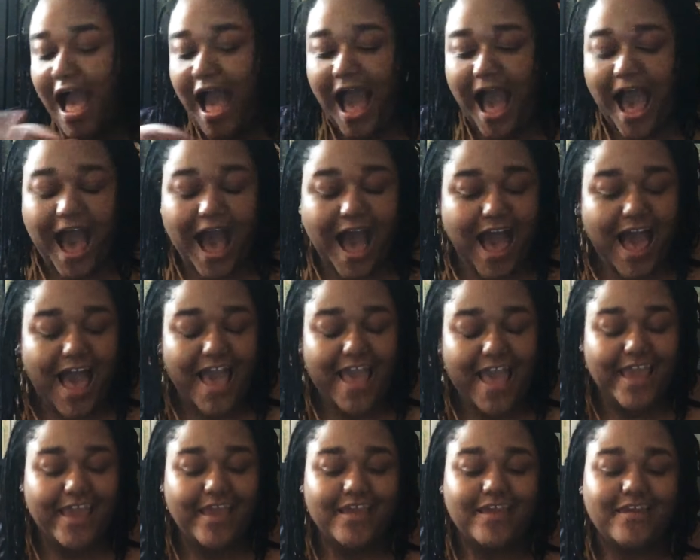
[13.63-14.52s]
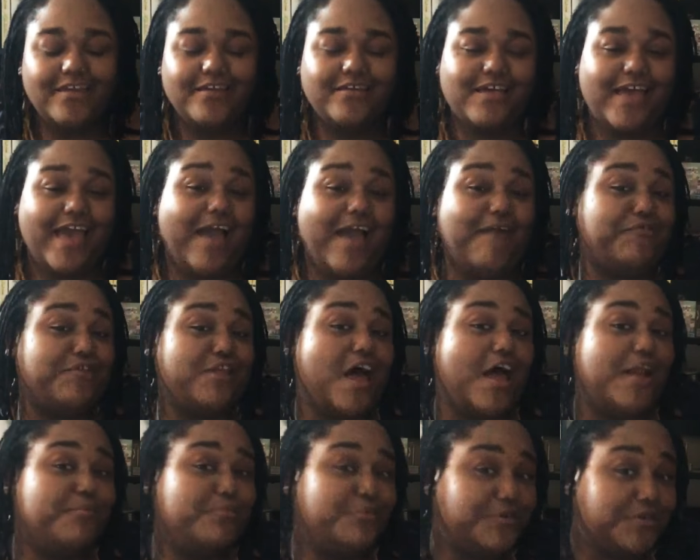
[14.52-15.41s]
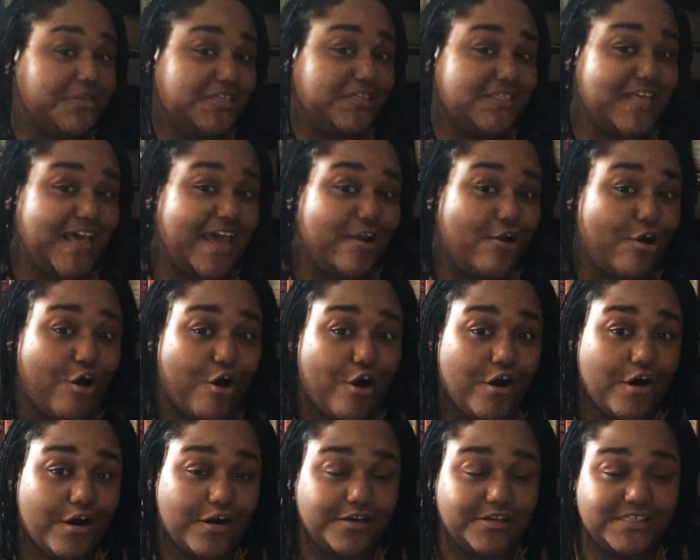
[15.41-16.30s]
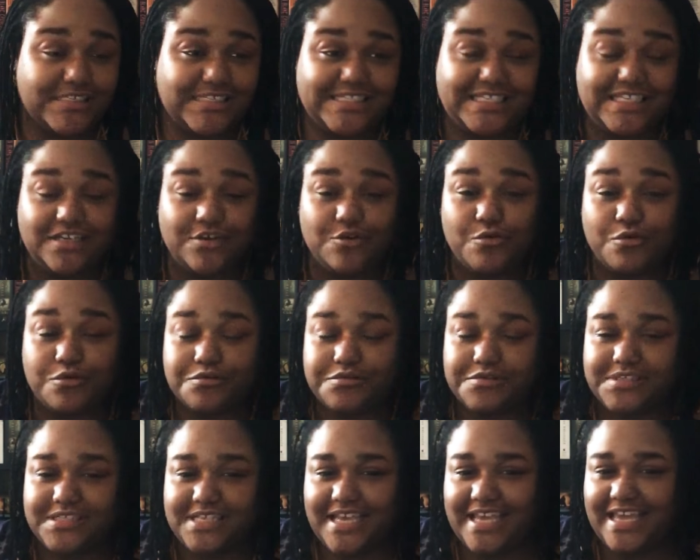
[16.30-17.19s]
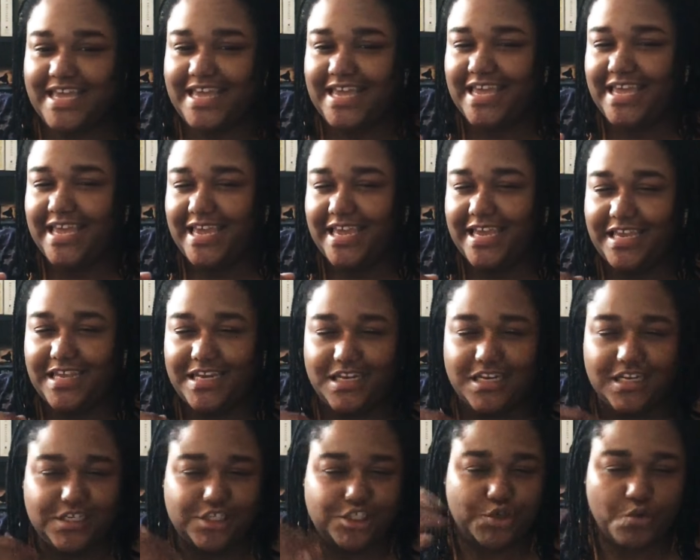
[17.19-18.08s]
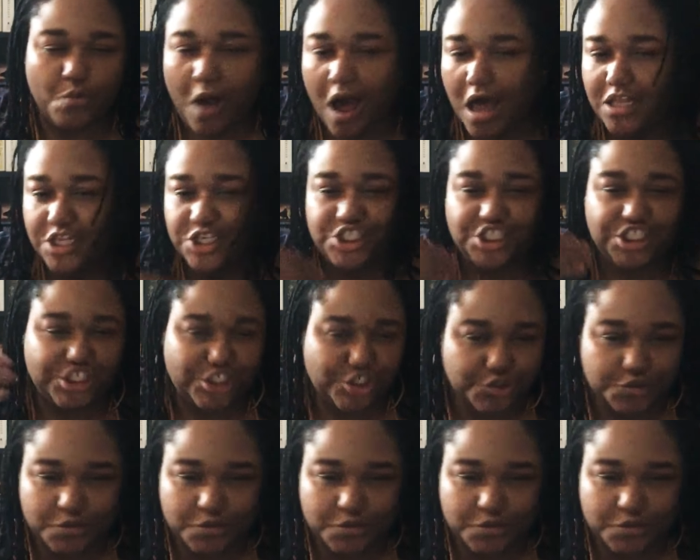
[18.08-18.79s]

I have a lot of books that are sequels in duologies,